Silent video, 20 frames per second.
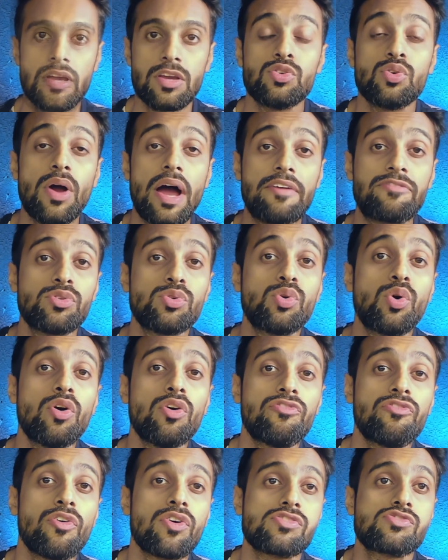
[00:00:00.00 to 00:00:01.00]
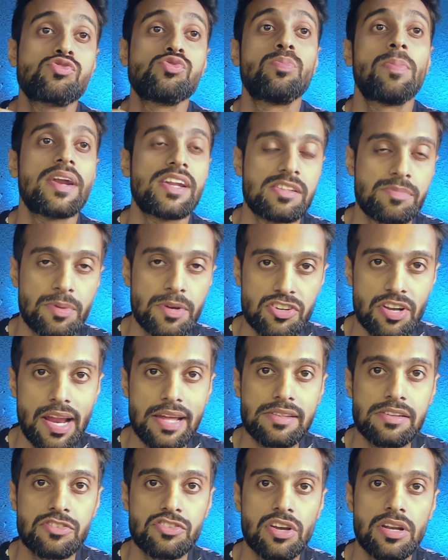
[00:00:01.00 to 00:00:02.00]
You have to go for super
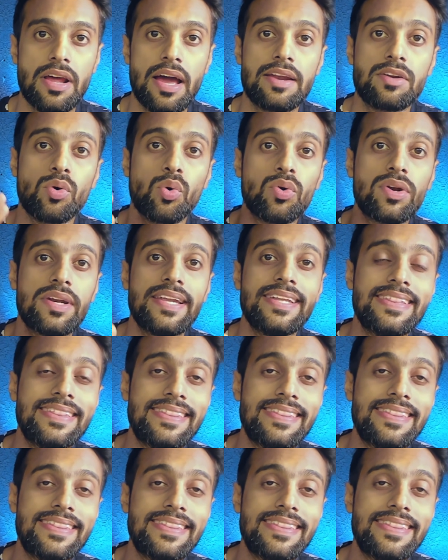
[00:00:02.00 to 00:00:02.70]
specialization and only